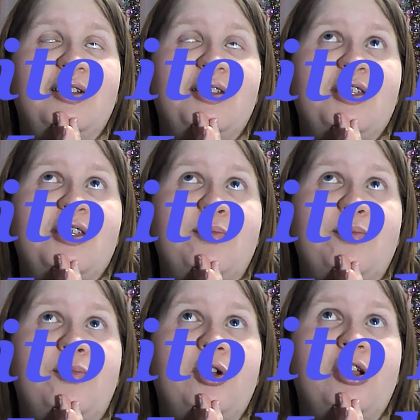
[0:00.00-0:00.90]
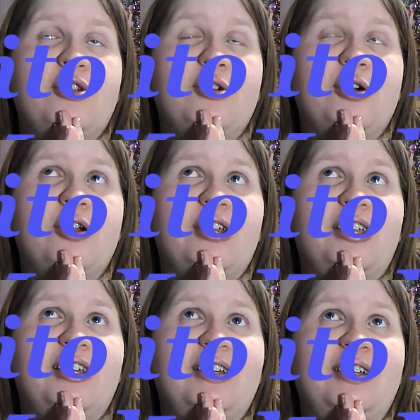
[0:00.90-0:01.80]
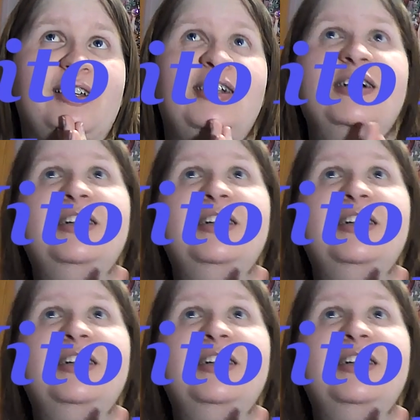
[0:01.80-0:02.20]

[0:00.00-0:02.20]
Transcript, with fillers: It's the Bridge Guardian.